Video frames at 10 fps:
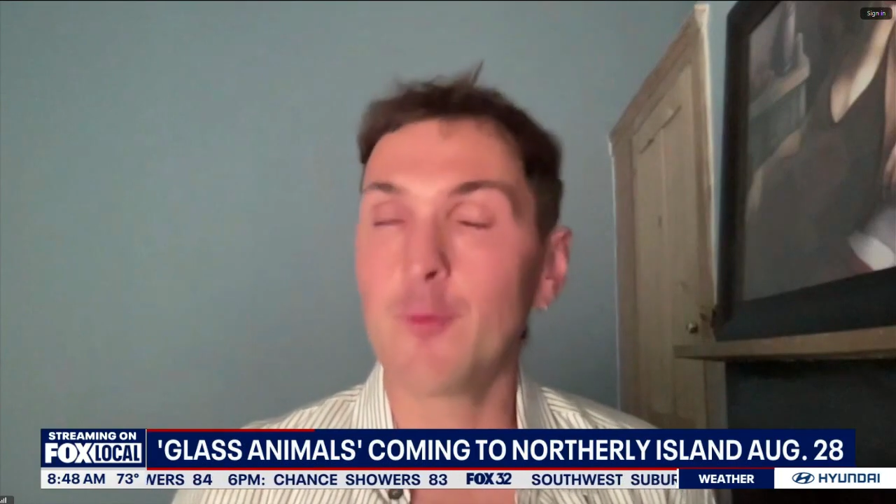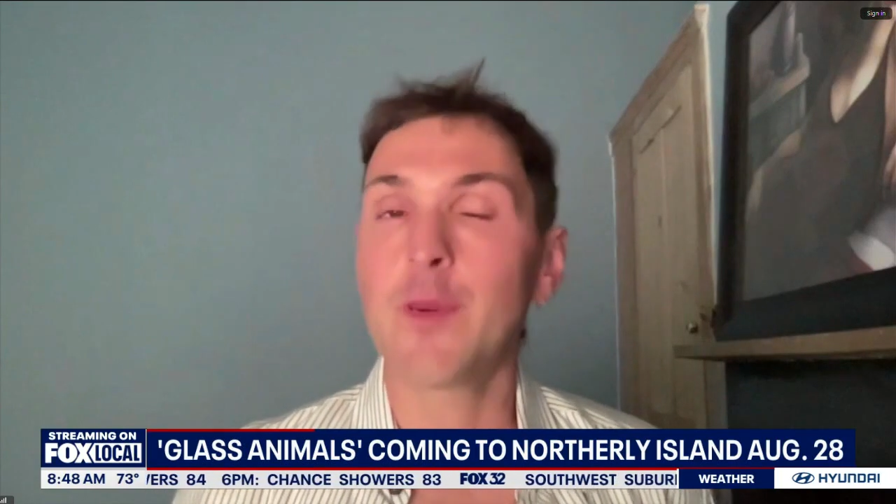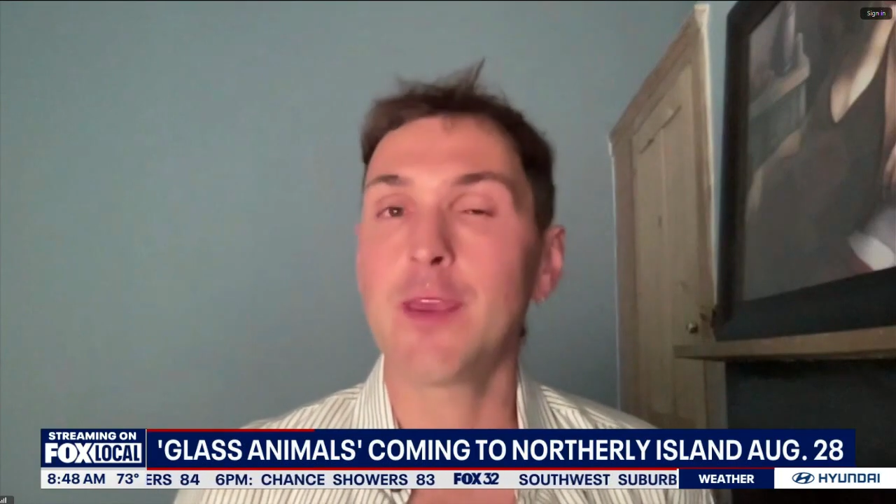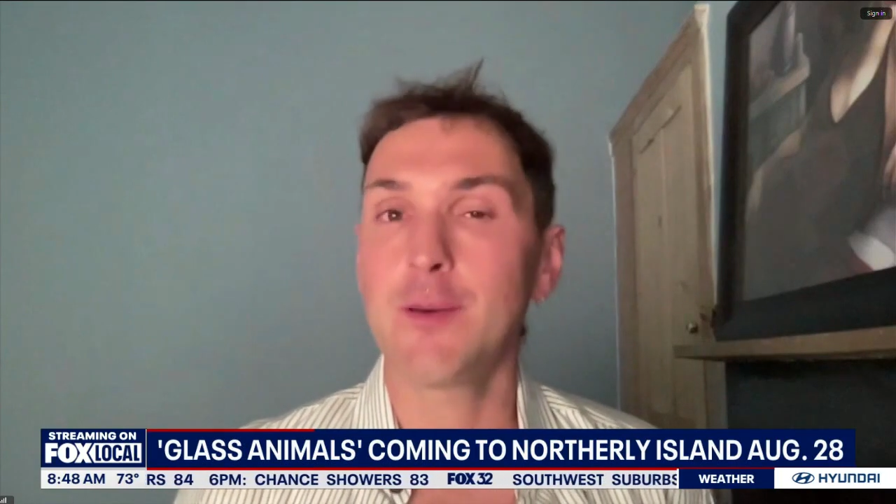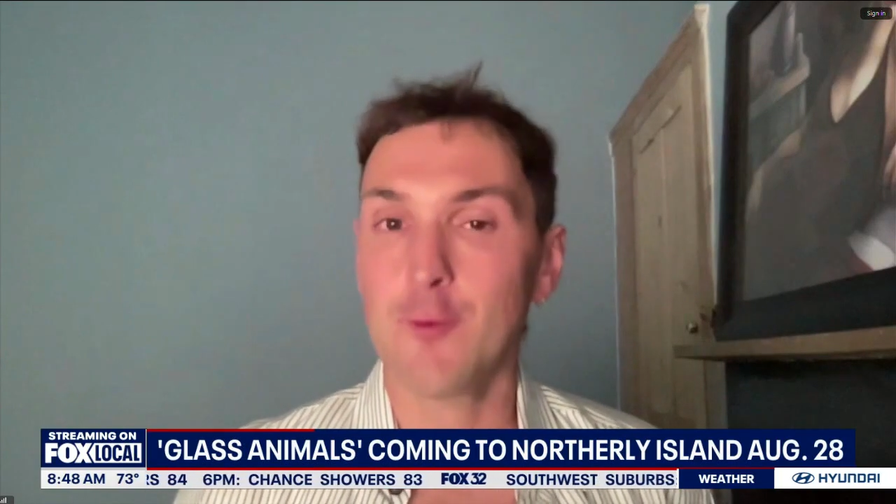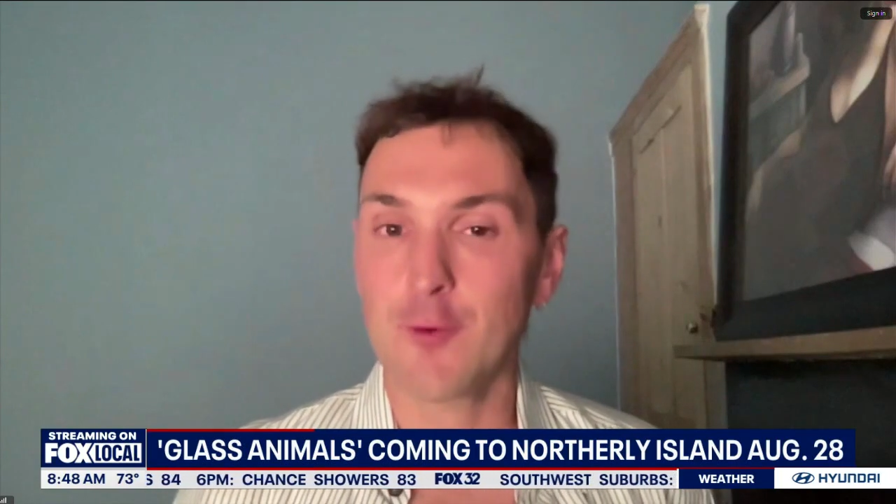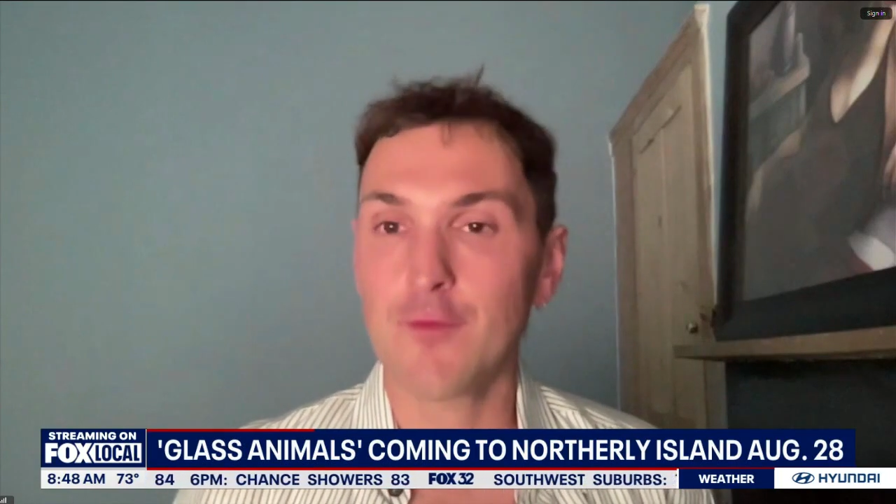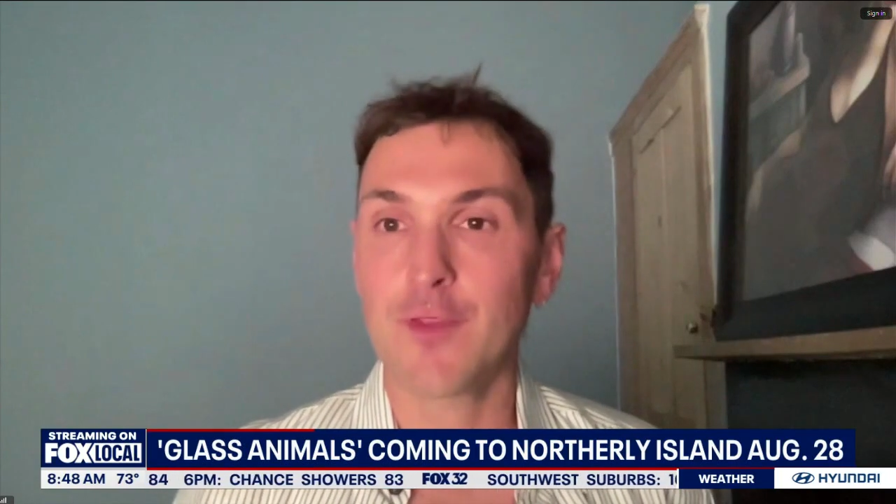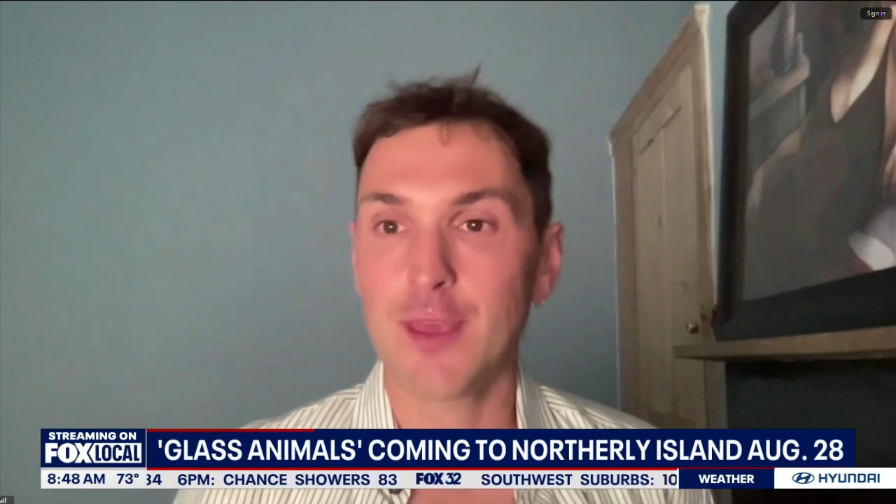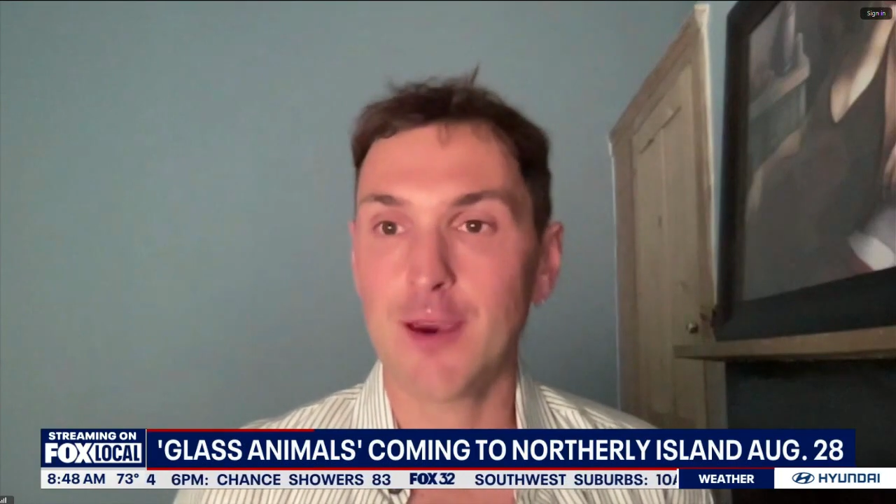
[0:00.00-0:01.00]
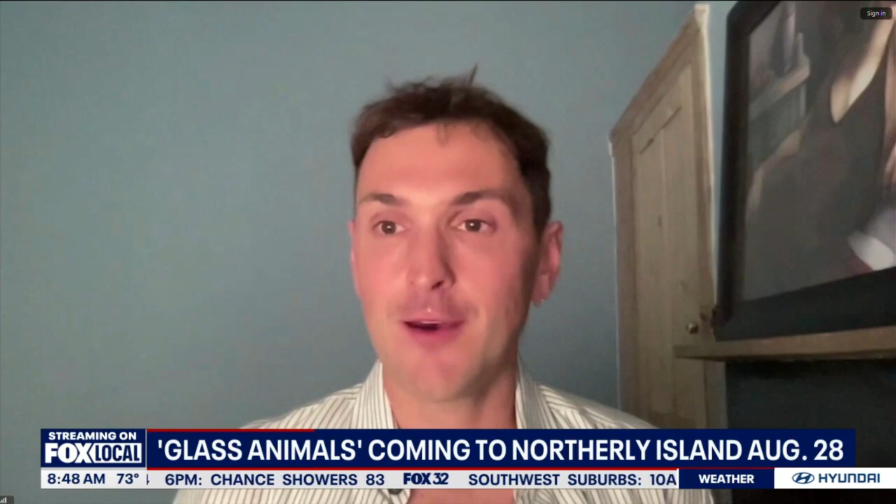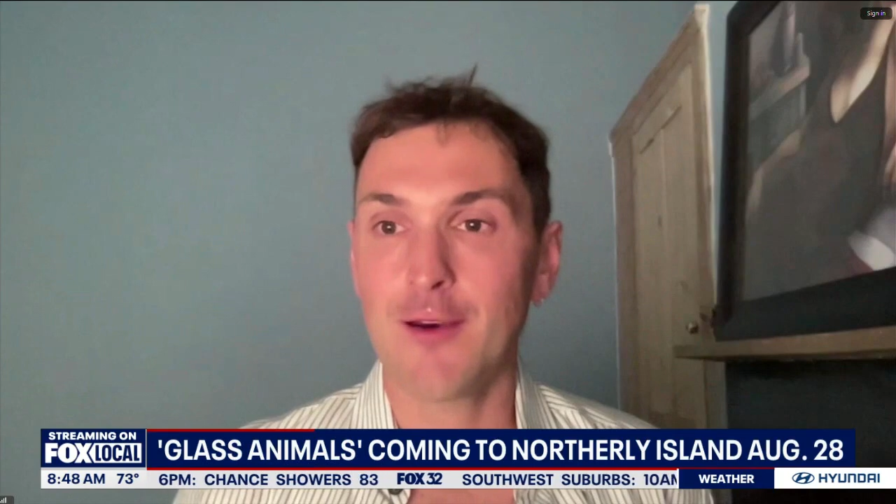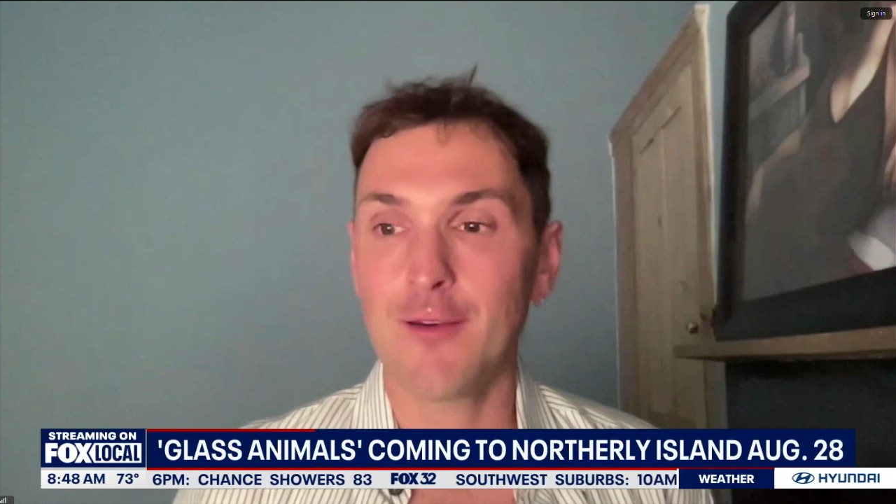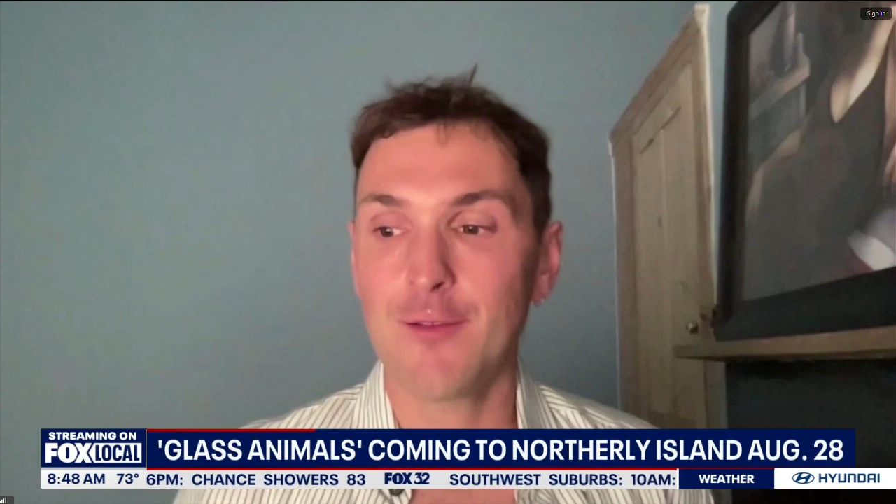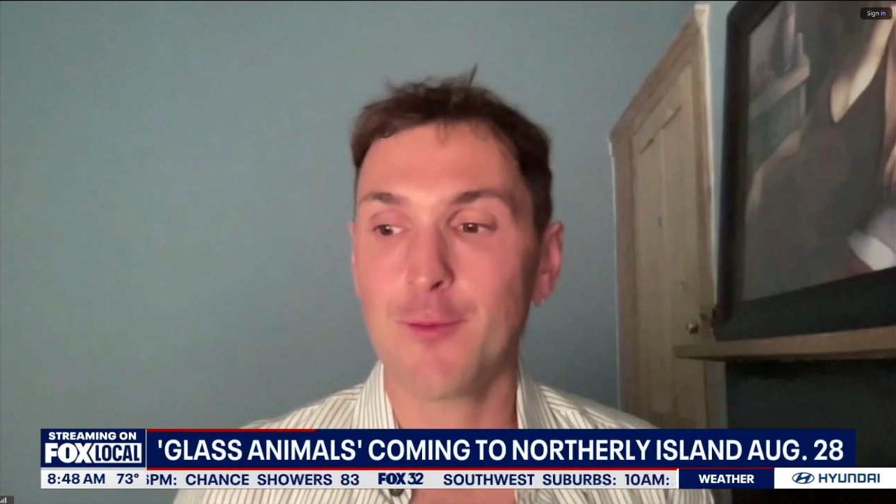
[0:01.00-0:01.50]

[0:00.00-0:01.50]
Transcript: be all of the uh,